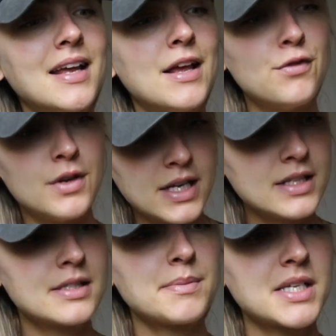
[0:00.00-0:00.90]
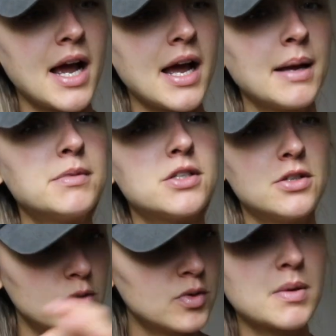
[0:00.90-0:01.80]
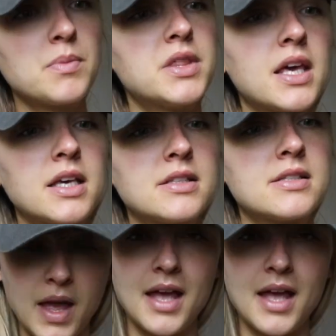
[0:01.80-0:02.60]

if you need some time to do some things.